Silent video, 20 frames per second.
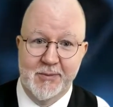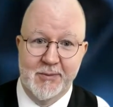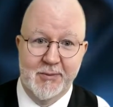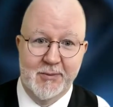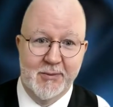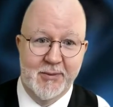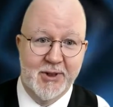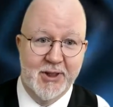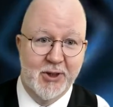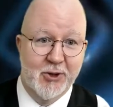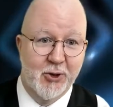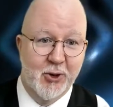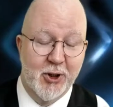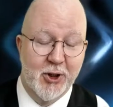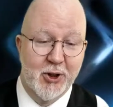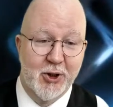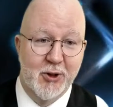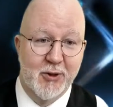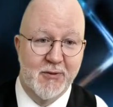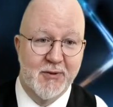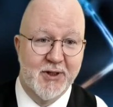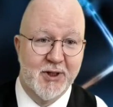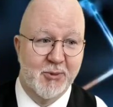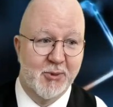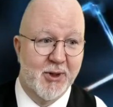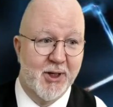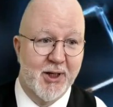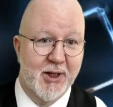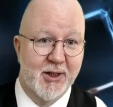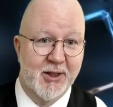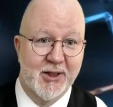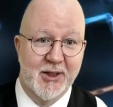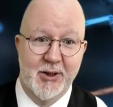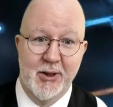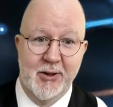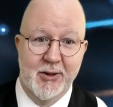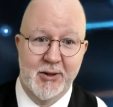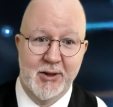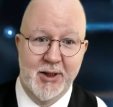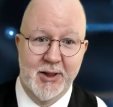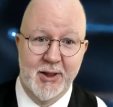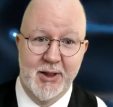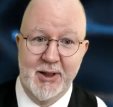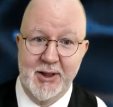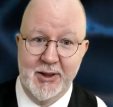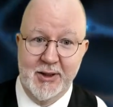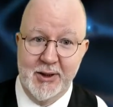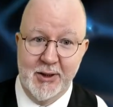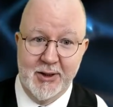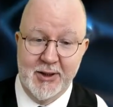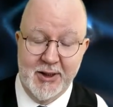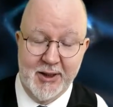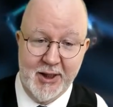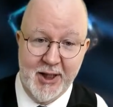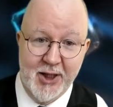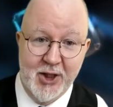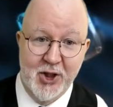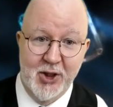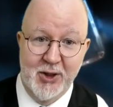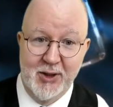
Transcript: situation of some kind of intoxication,